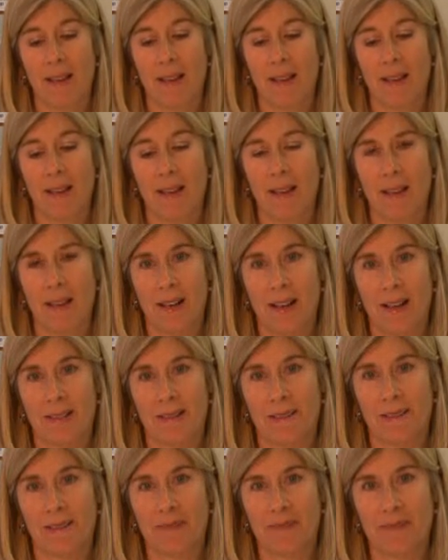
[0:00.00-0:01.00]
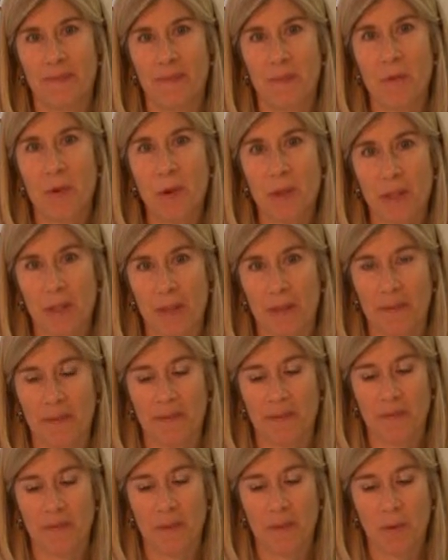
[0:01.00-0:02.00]
I don't know. We'll see.
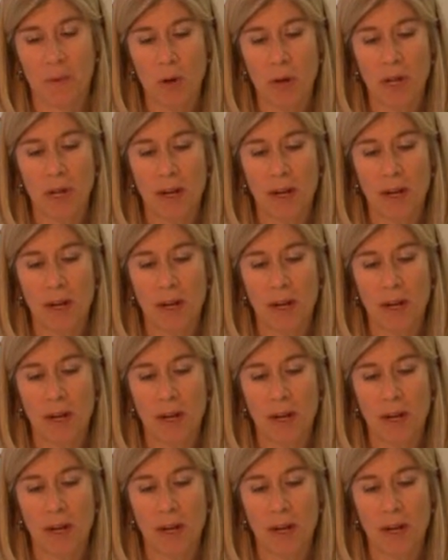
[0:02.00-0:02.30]
We're